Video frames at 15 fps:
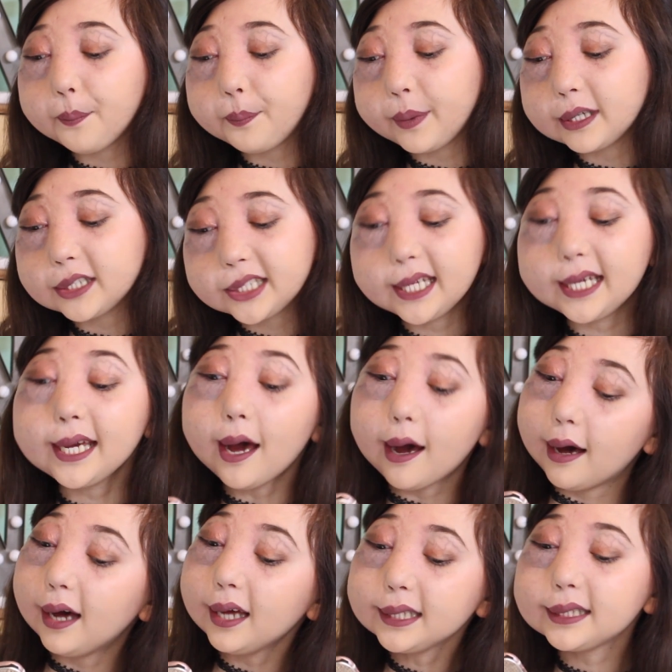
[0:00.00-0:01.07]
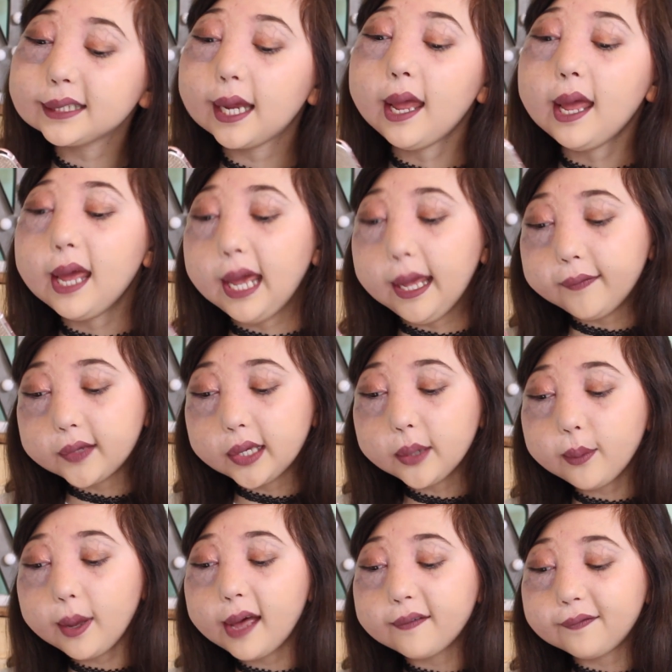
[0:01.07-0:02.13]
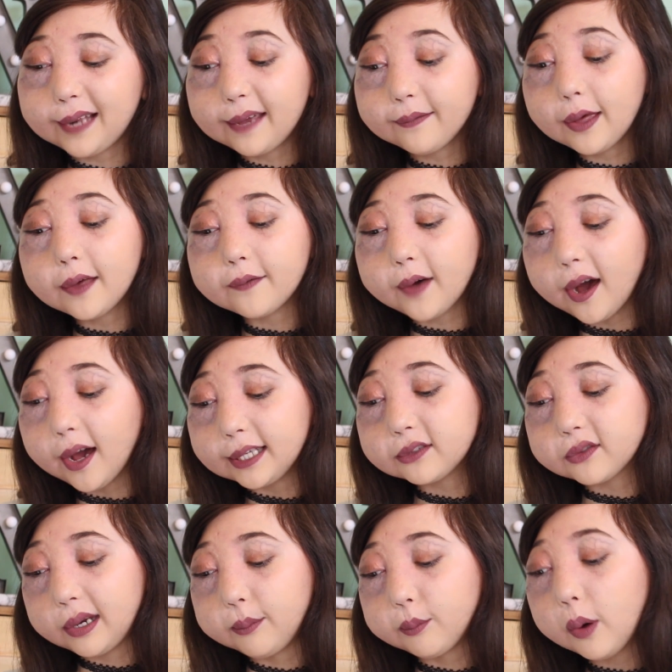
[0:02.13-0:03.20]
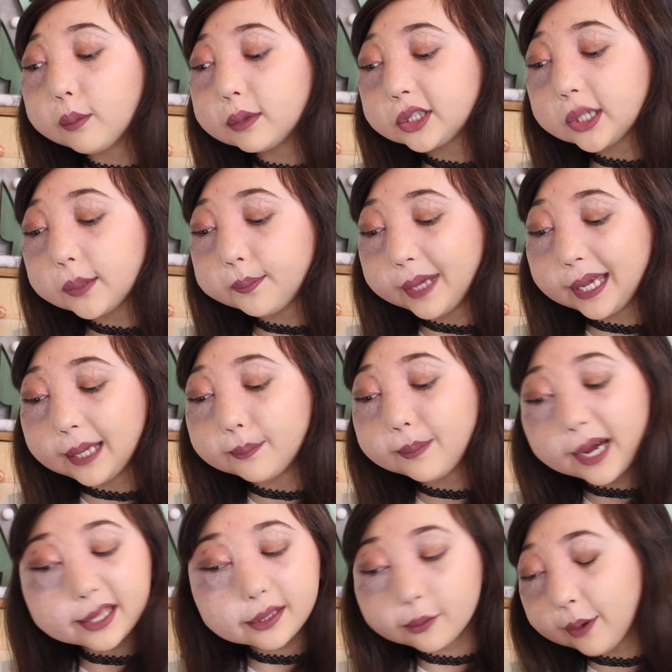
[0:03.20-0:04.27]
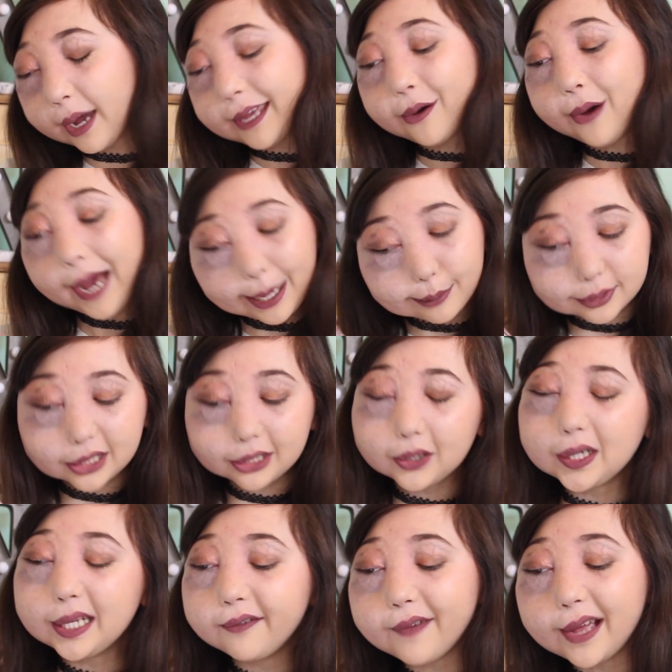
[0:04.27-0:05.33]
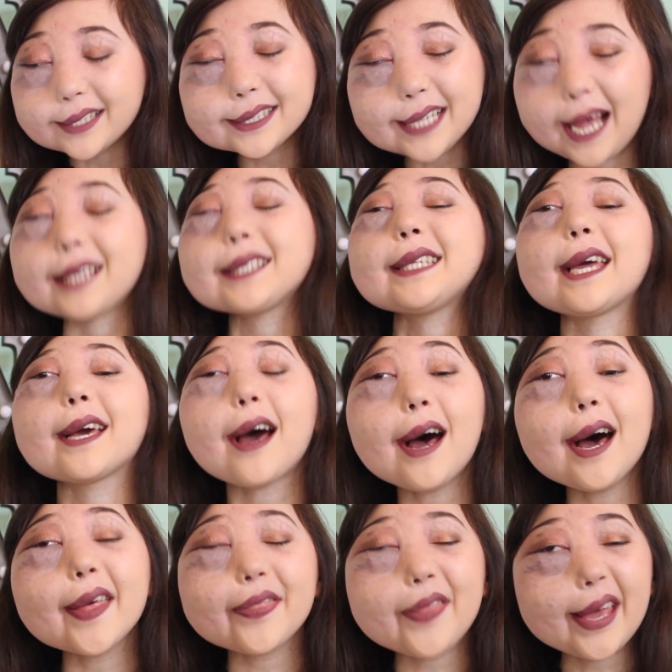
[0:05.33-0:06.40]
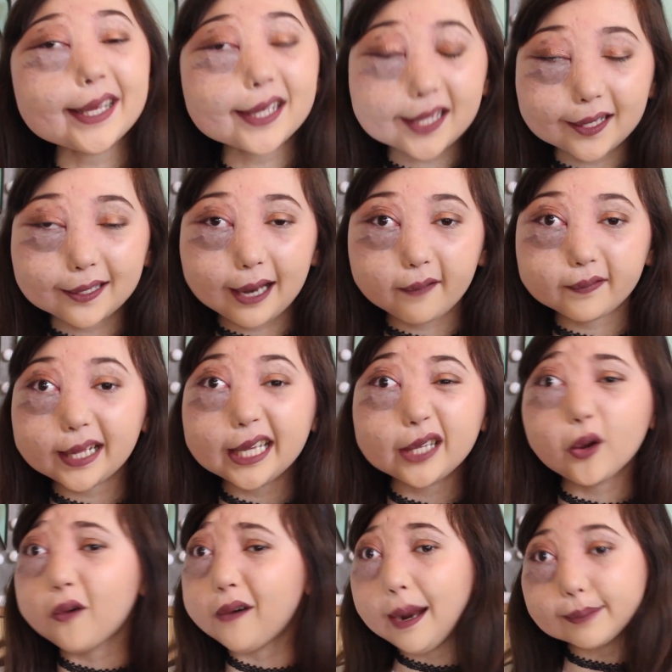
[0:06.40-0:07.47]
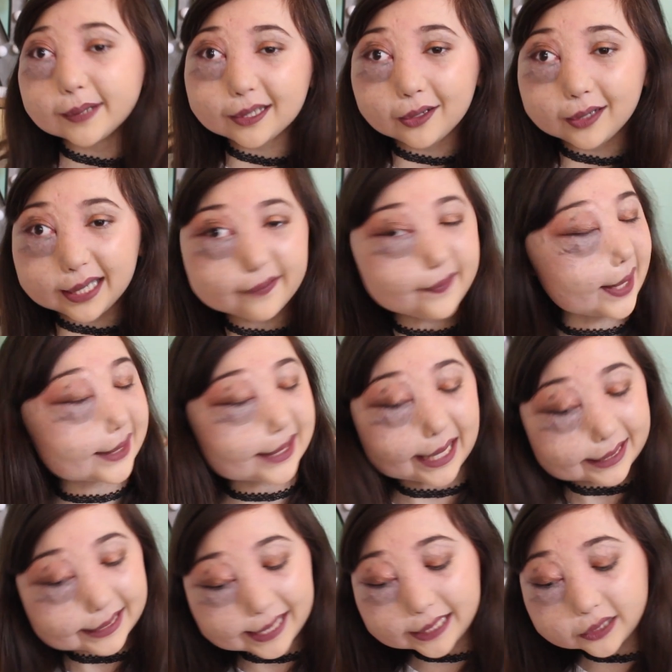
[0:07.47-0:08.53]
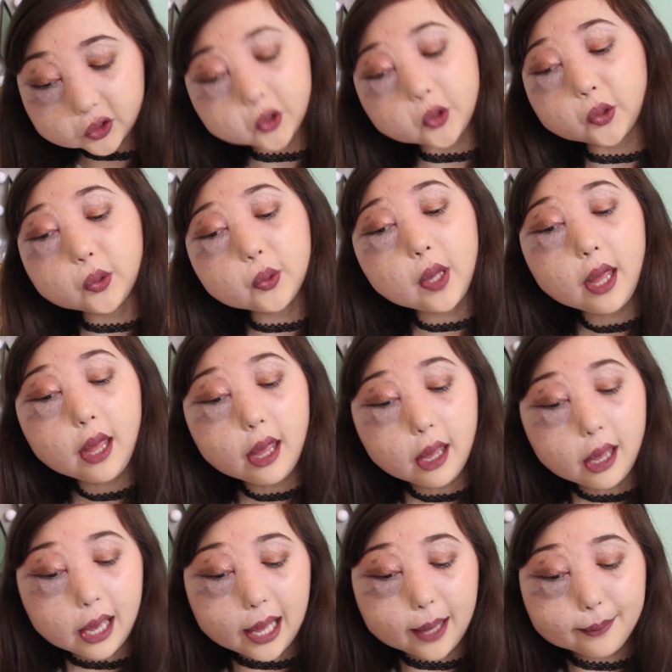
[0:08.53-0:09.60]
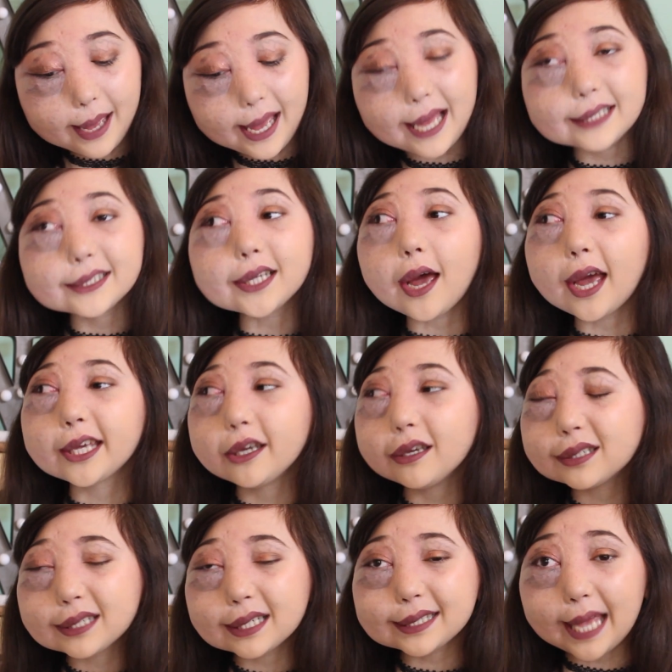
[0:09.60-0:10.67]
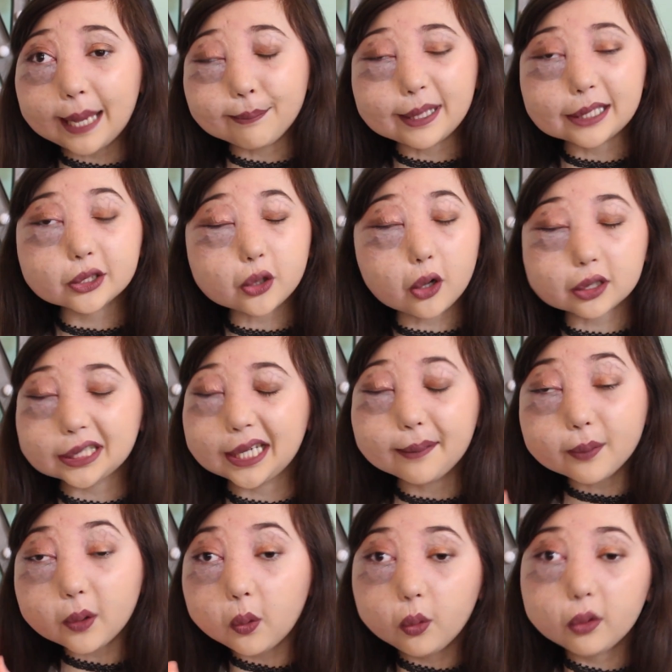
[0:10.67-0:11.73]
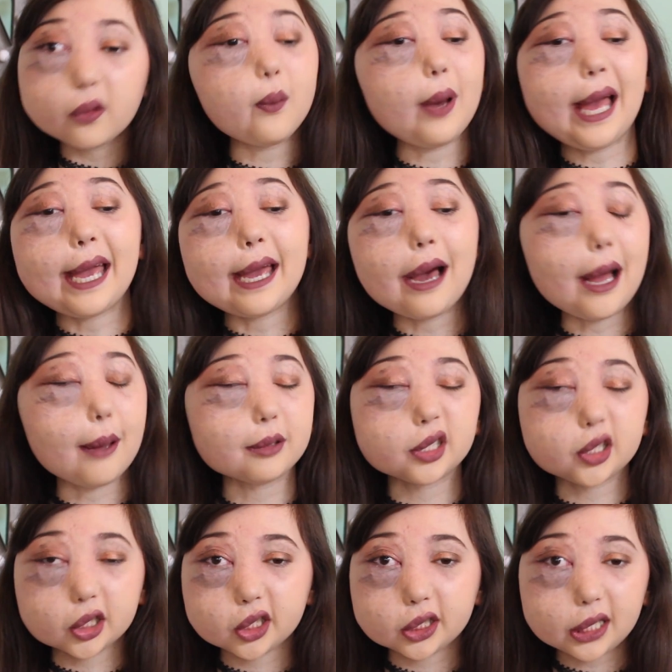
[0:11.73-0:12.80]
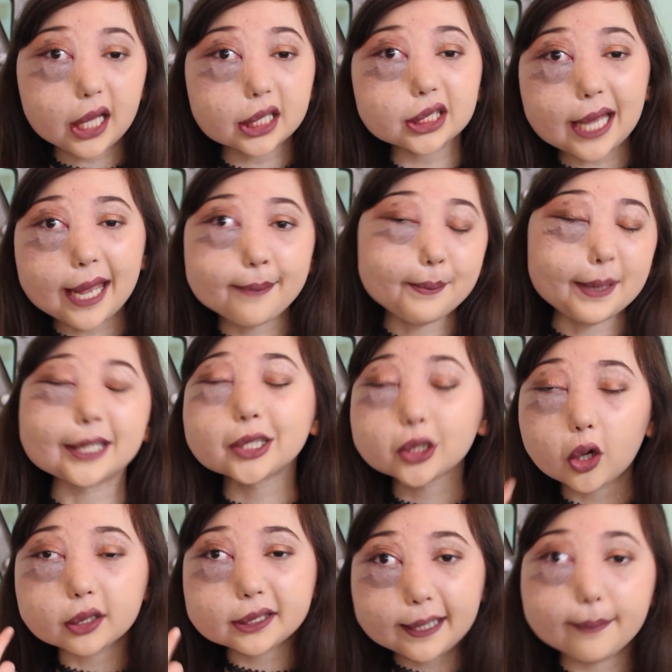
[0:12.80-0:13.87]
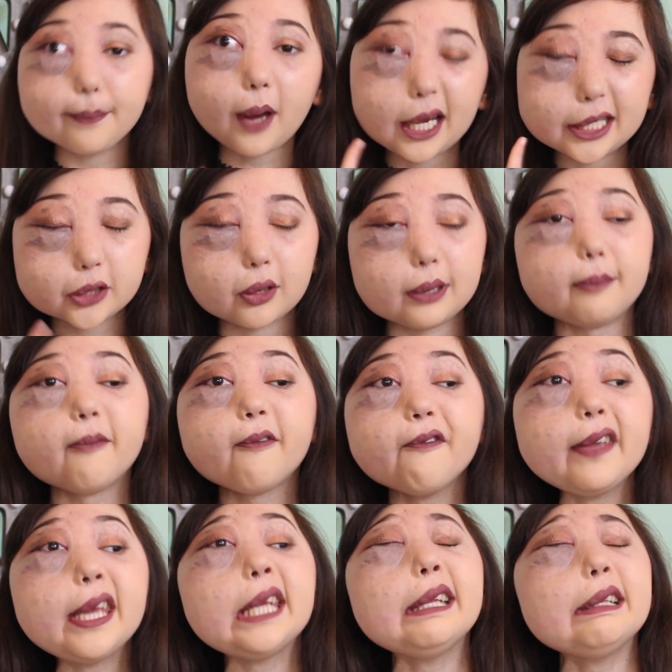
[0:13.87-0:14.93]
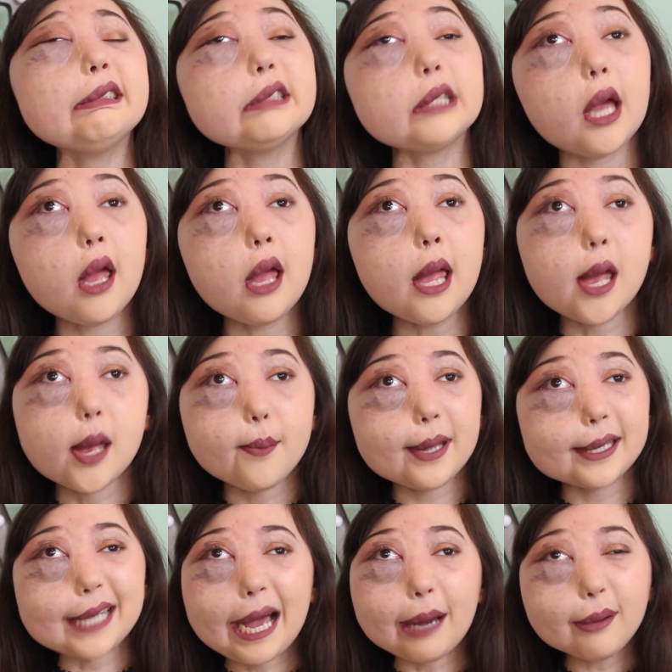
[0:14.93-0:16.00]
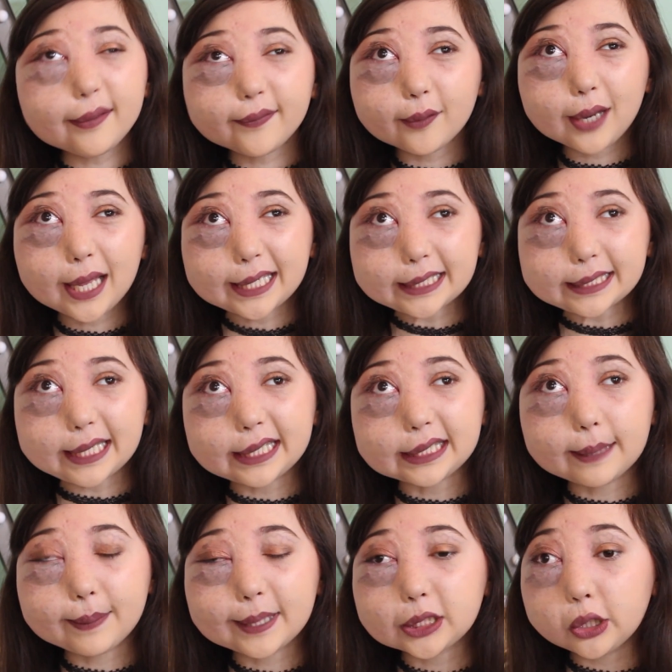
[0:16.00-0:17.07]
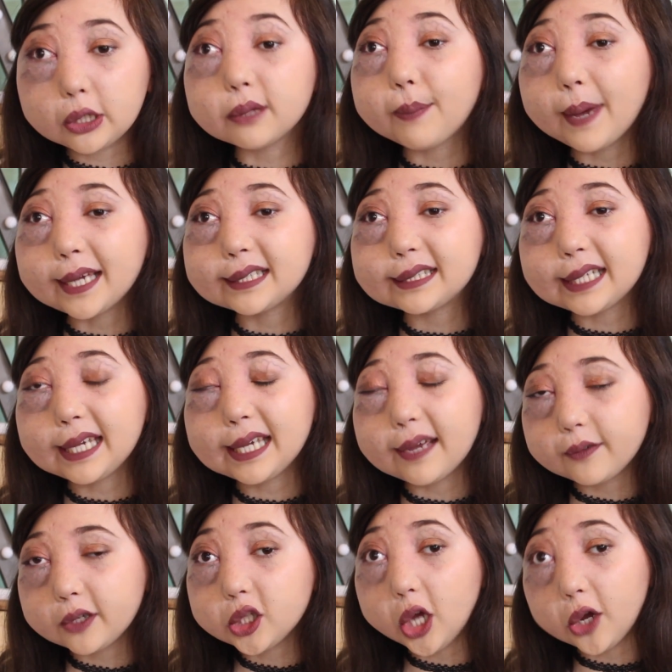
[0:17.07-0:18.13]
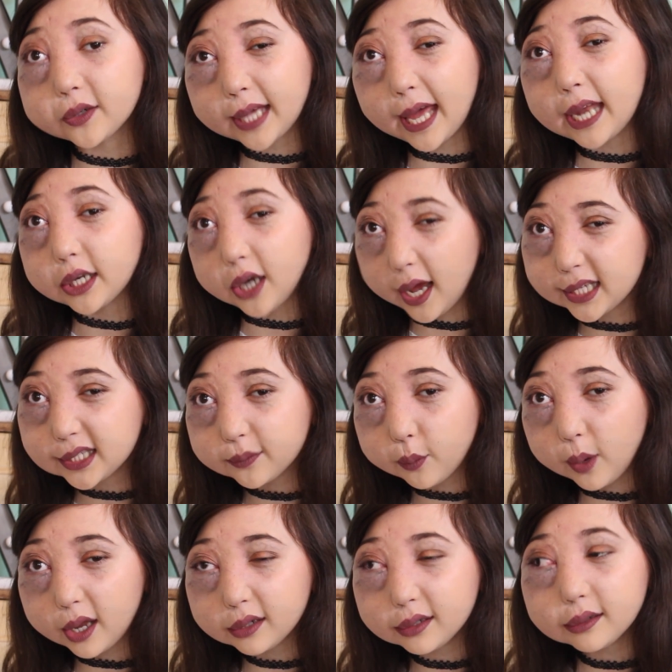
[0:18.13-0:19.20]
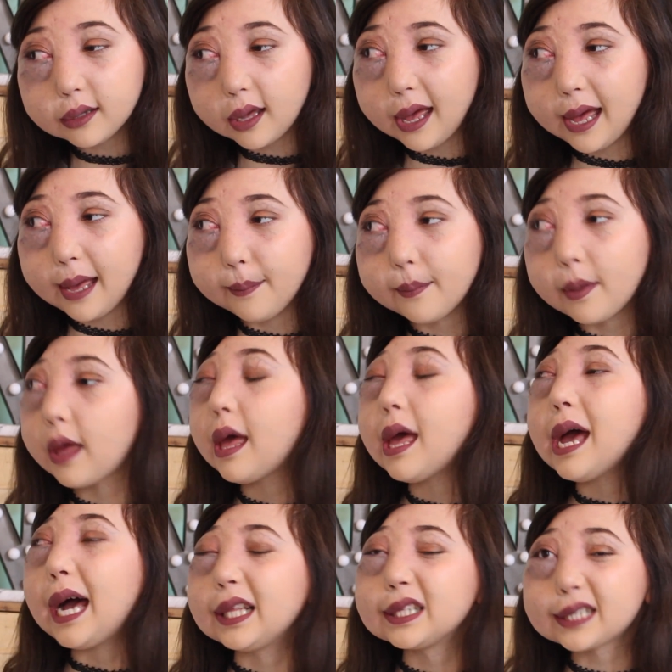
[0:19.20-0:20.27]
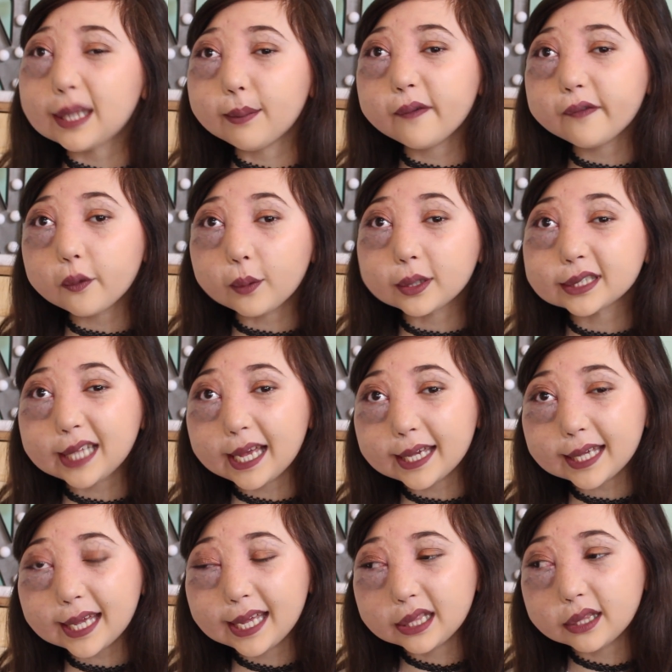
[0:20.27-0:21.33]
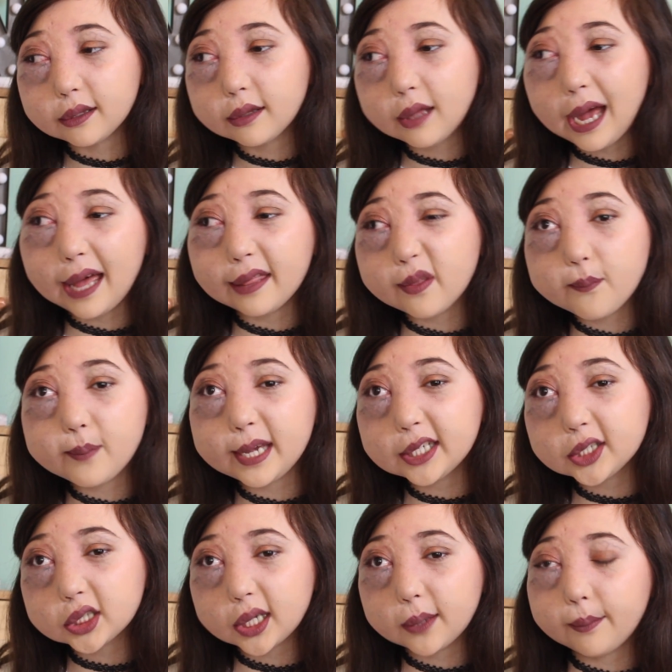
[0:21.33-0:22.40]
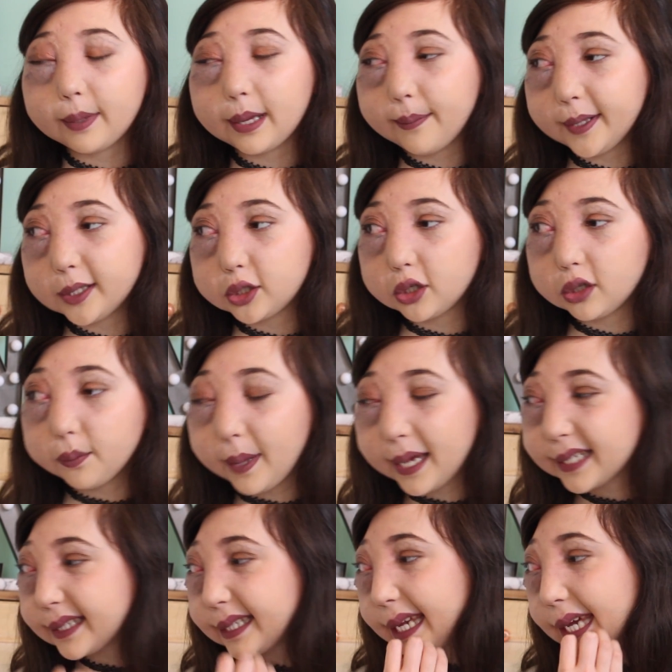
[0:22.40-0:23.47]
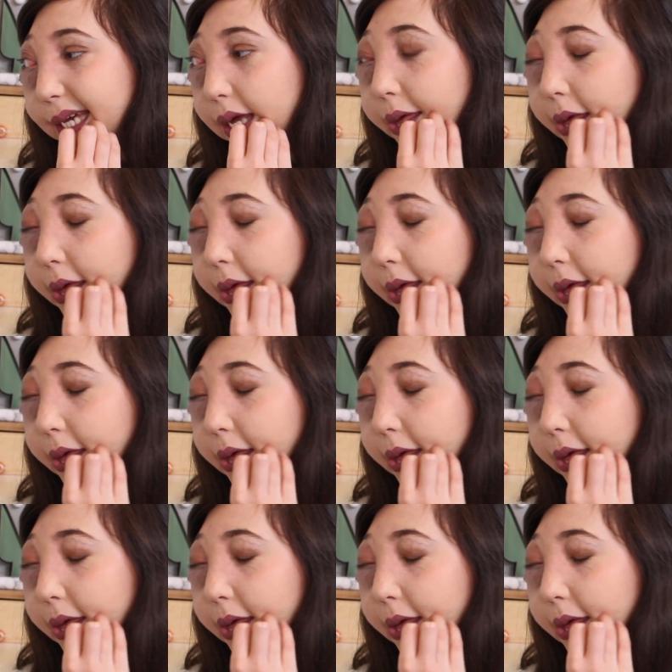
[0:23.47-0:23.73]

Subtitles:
But she asked, if you were a flavour of ice cream, what would you be? By the way, you're absolutely fantastic. Oh, thank you, lovely. You're absolutely fantastic too. And I used to say mint choc chip all the way. I was just such a mint choc chip ice cream fiend. But now I feel like it tastes a bit toothpastey if you don't get a nice one. And some of the ones like at the beach can be a bit toothpastey.